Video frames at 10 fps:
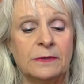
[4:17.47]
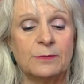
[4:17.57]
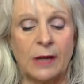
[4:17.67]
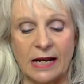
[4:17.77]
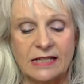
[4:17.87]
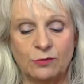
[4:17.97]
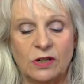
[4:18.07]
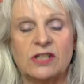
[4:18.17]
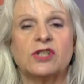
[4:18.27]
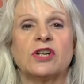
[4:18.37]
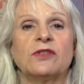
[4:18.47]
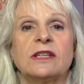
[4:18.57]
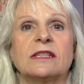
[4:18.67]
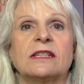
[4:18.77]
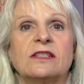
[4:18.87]
But I did want to share
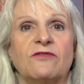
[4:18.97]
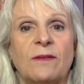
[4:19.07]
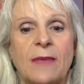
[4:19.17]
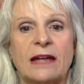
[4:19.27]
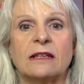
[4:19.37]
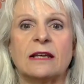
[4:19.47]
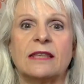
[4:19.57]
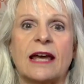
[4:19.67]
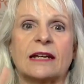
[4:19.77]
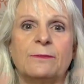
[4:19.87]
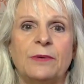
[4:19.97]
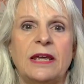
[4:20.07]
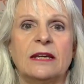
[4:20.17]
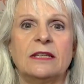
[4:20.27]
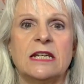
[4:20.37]
this. It's from that
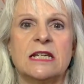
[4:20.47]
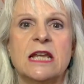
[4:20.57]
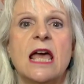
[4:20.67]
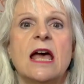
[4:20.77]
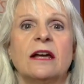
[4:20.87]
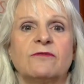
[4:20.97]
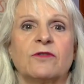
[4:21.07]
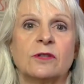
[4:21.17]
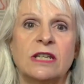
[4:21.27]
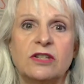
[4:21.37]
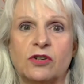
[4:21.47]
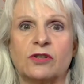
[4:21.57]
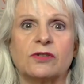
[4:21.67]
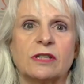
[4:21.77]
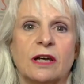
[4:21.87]
companion for
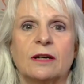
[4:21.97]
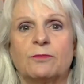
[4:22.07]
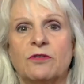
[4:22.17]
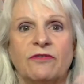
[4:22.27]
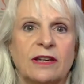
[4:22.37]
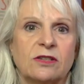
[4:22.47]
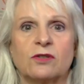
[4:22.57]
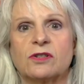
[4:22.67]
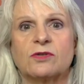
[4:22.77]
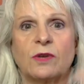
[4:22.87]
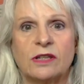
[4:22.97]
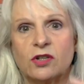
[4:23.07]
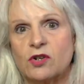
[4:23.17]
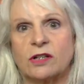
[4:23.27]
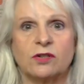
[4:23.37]
teachers, professors,
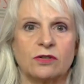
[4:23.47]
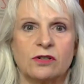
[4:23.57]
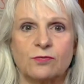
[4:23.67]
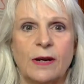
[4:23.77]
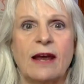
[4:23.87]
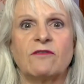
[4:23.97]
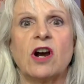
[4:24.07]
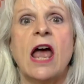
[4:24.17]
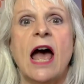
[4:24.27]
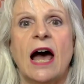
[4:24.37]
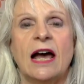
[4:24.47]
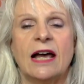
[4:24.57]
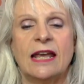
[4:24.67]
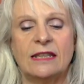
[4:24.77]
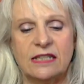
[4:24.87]
instructors, whatever.
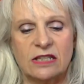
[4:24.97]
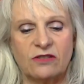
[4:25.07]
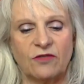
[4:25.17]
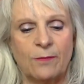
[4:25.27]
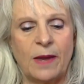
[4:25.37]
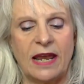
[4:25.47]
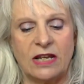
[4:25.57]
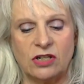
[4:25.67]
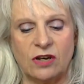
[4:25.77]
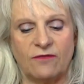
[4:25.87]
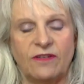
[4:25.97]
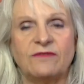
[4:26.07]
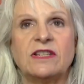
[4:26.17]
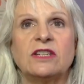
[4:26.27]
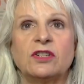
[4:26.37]
And this is from page
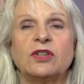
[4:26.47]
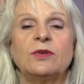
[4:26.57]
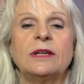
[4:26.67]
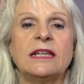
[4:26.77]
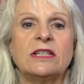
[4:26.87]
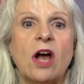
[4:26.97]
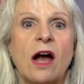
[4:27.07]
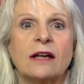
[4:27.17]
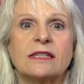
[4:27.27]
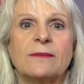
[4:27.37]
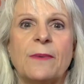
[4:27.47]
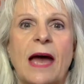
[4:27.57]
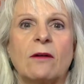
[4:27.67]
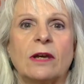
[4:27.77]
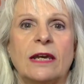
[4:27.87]
52. And he talks
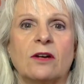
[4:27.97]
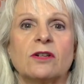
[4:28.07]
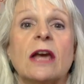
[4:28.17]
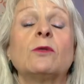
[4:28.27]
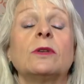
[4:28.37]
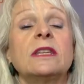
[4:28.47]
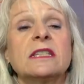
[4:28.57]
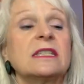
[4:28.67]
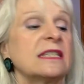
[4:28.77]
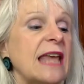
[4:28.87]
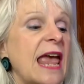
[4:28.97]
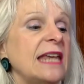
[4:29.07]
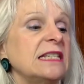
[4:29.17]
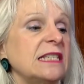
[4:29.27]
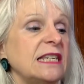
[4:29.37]
about here, and this is
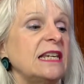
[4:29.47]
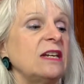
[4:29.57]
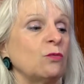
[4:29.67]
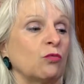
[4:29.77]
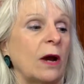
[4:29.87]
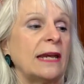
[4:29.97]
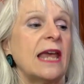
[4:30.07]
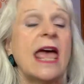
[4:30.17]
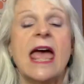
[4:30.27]
N.T. Wright.